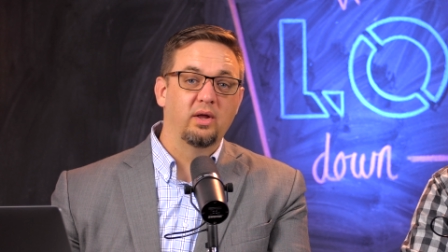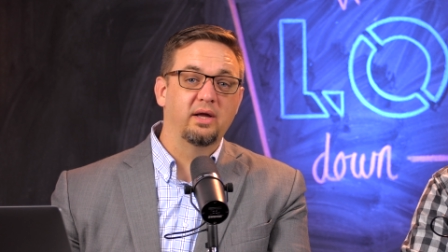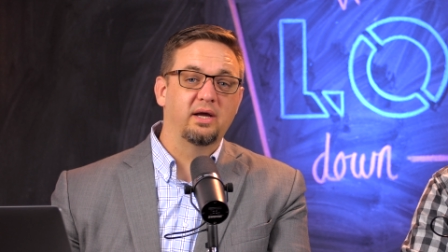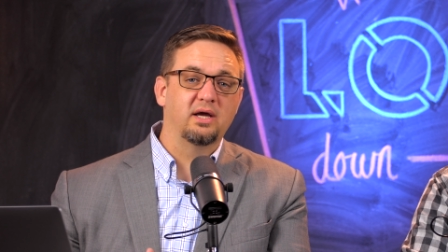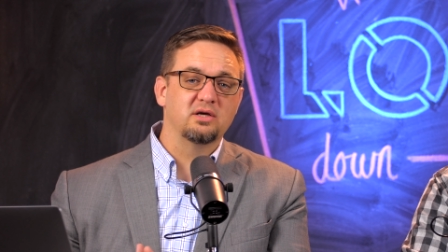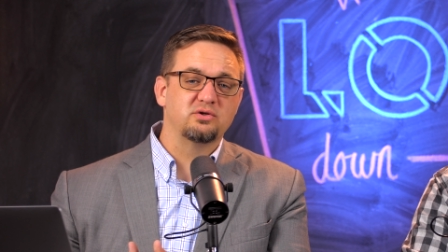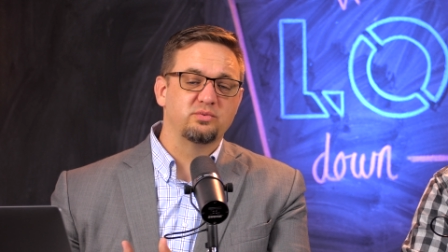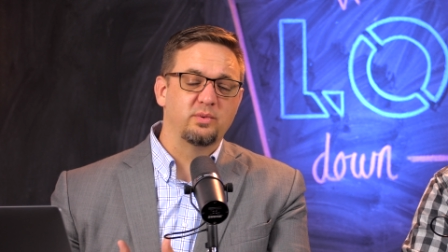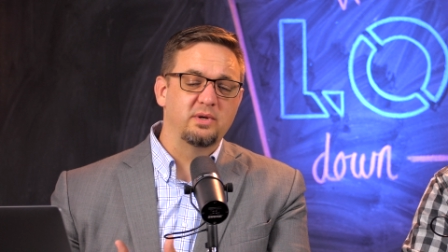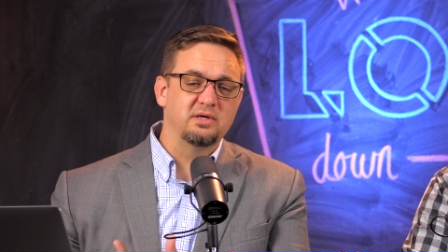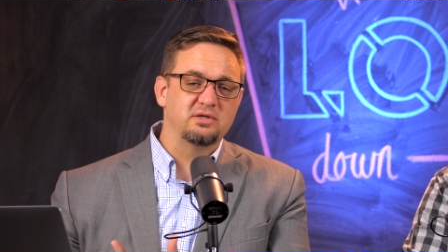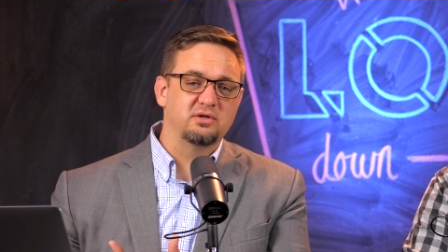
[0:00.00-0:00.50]
Well, I
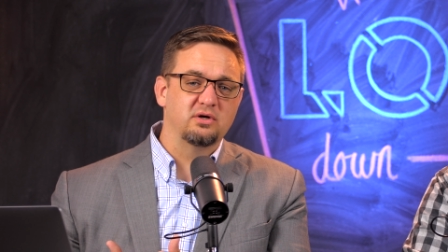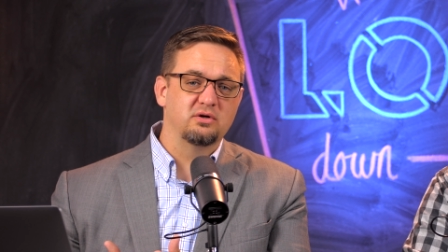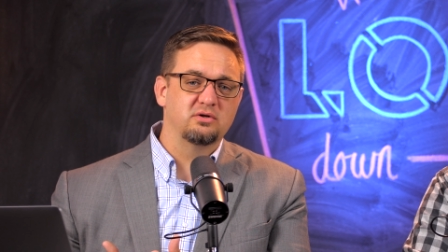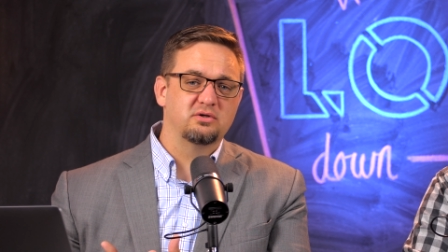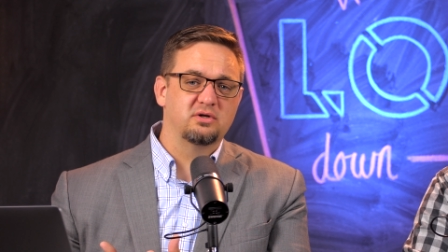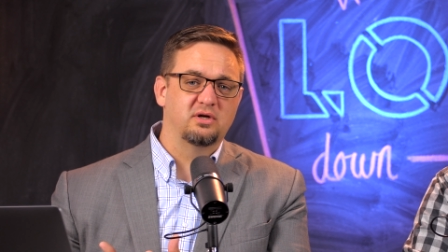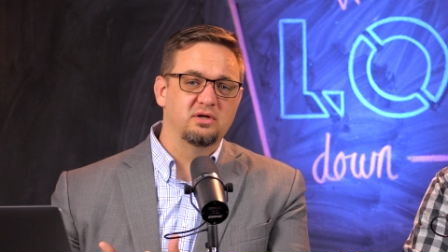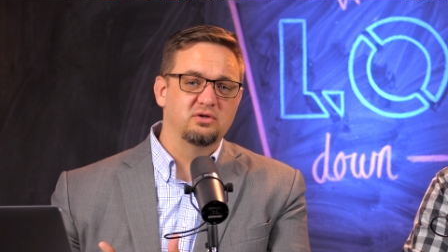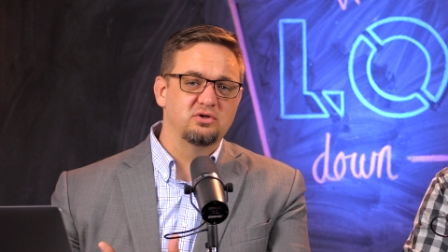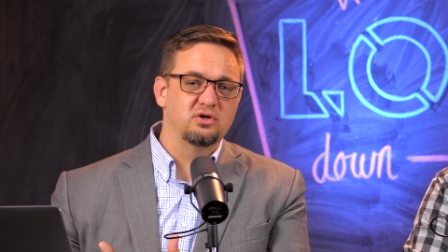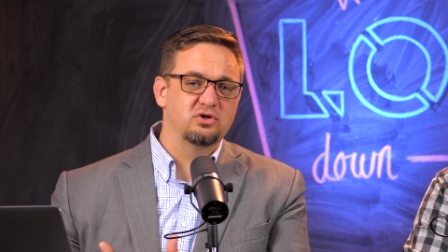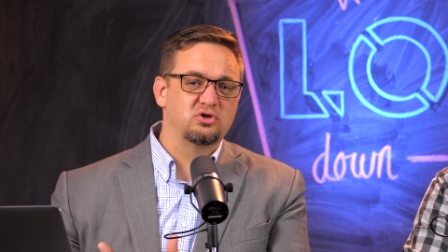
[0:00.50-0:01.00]
guess
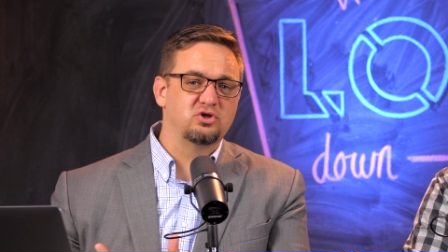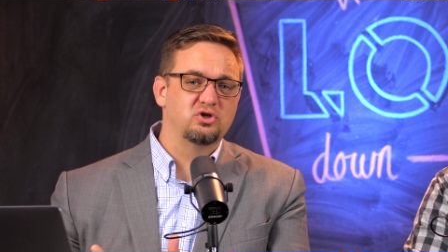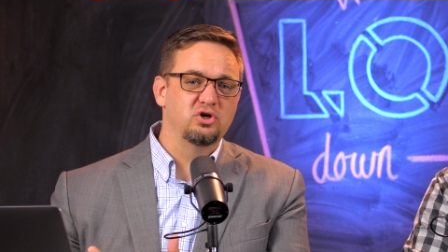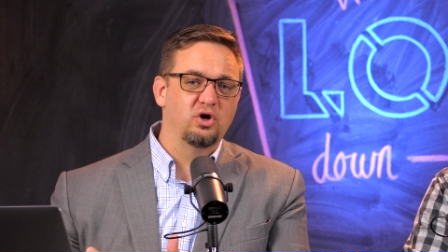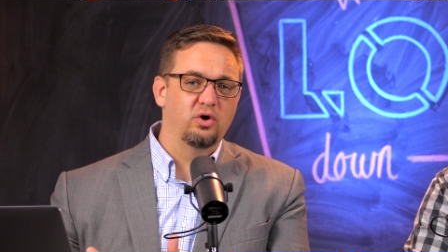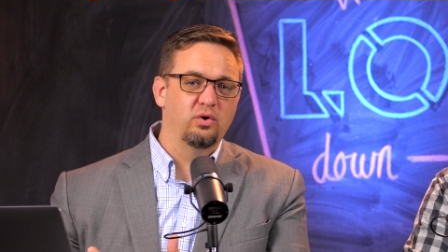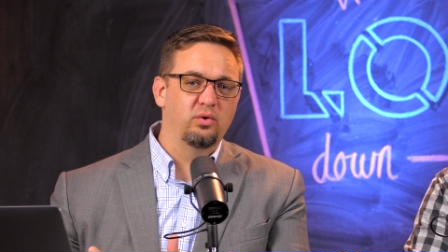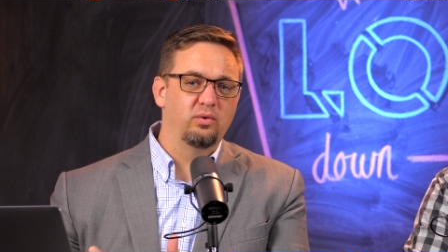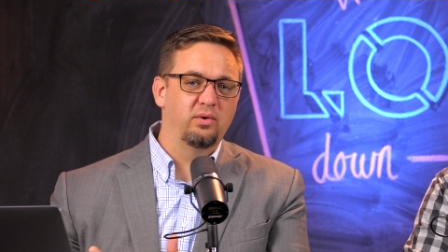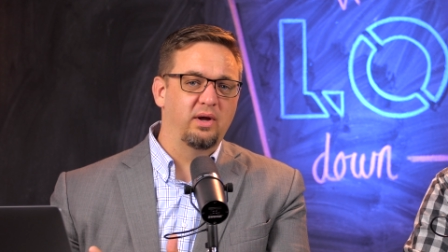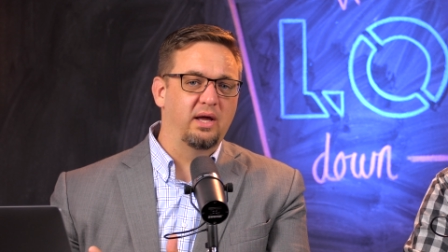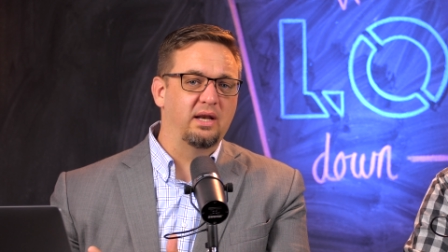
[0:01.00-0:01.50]
research can just
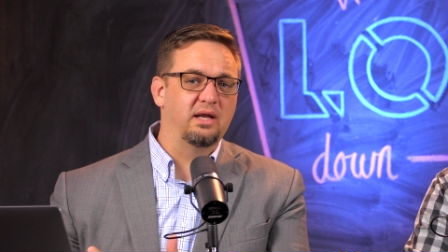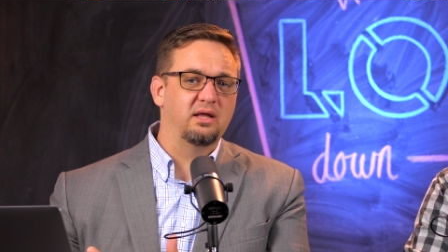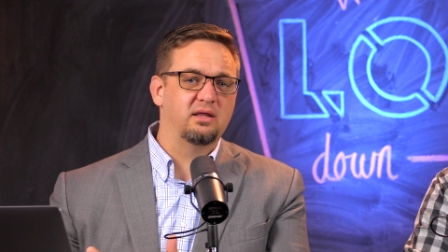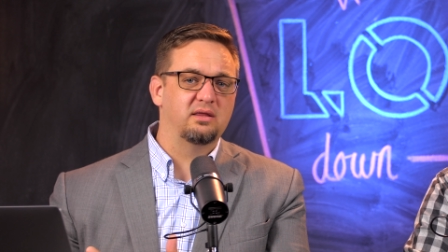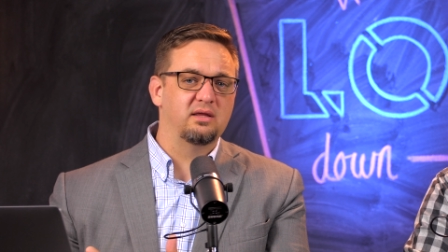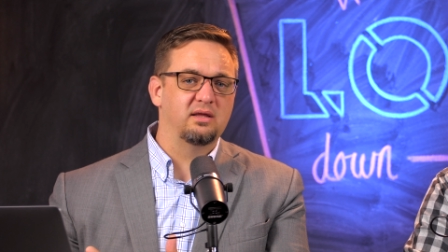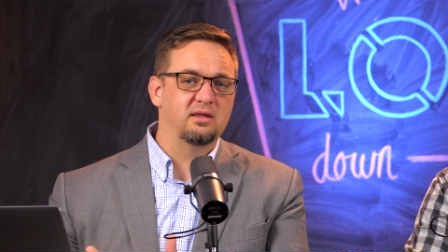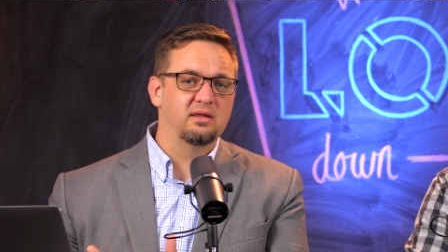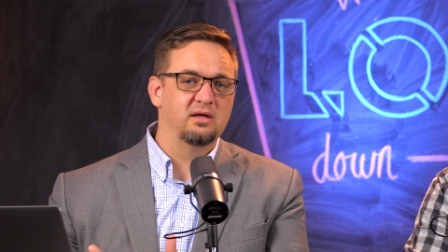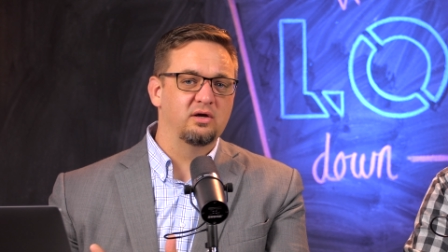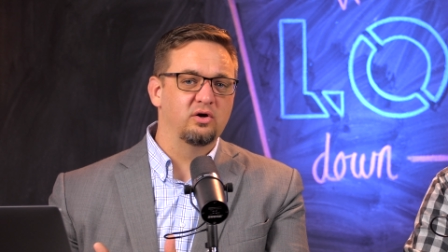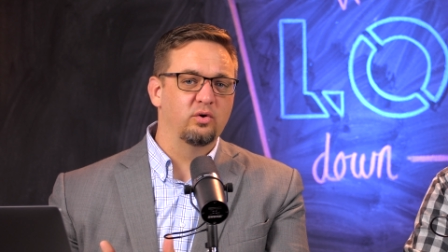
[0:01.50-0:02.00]
show
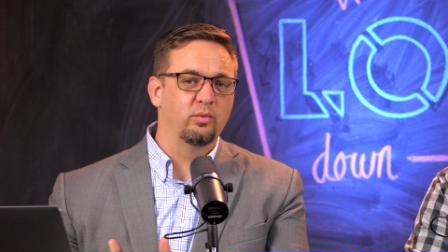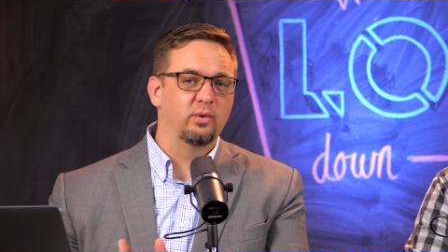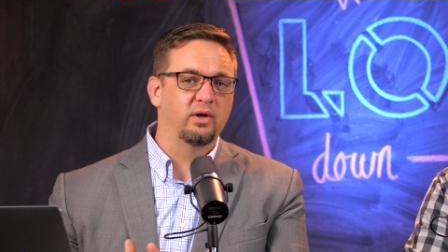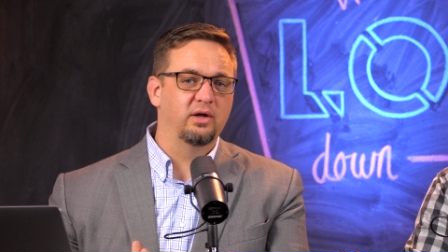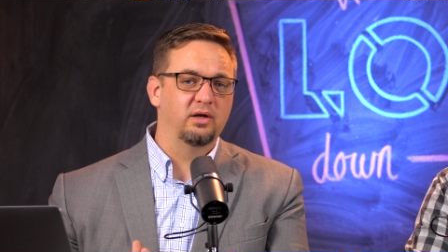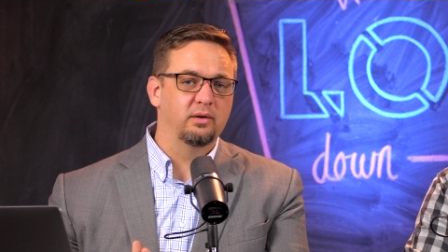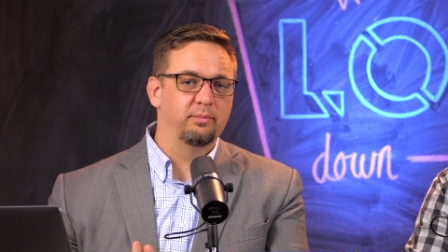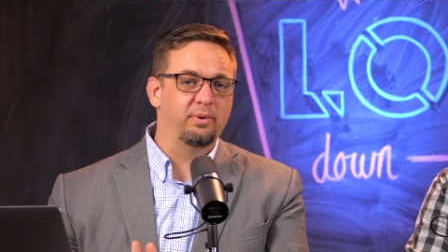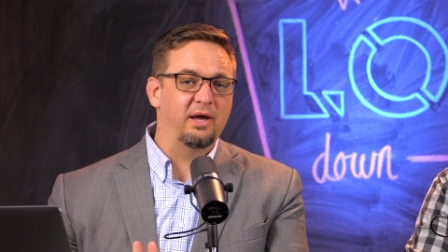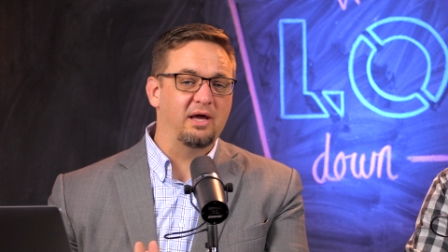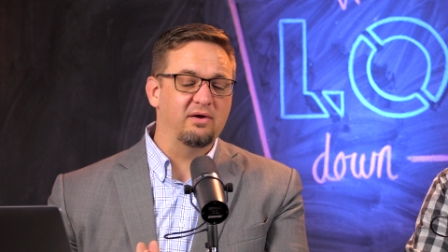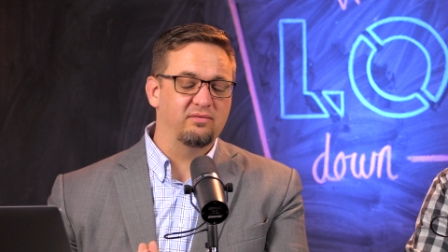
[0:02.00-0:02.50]
anything that you're
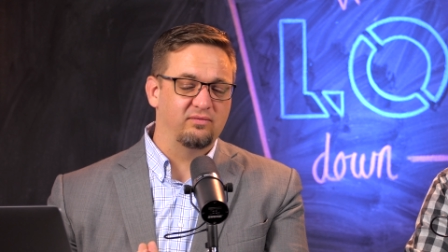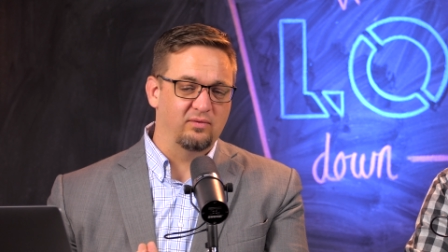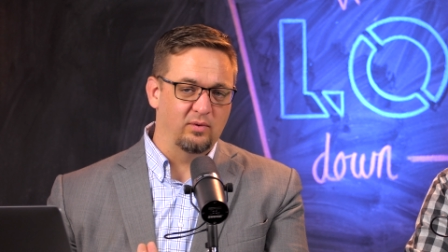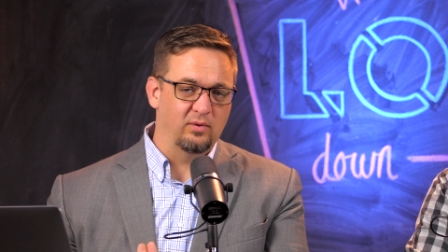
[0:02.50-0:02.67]
willing to pay